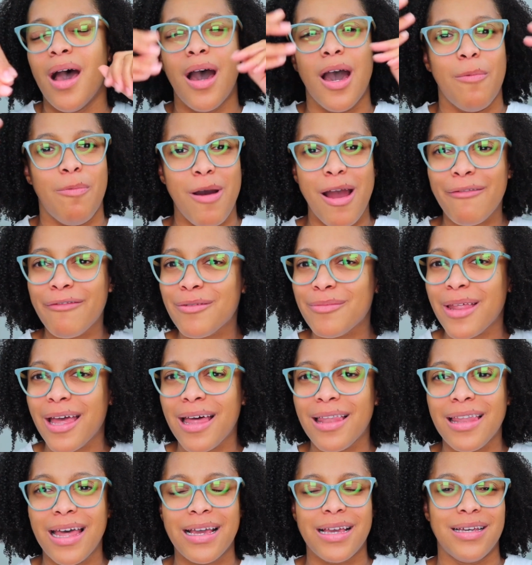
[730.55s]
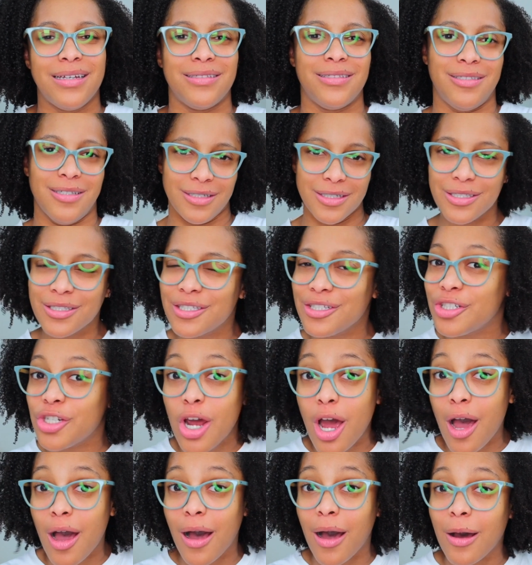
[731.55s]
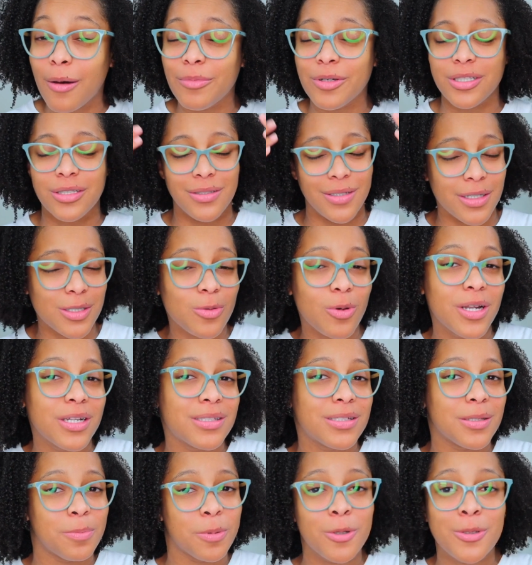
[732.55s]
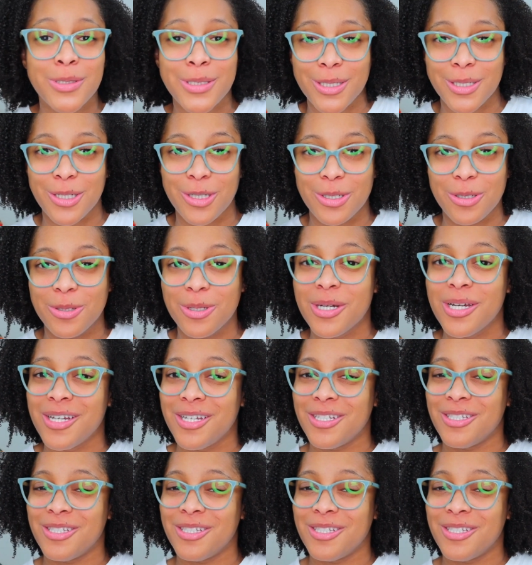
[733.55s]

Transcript: Apart from that, like, it does the job. It does what it's supposed to do.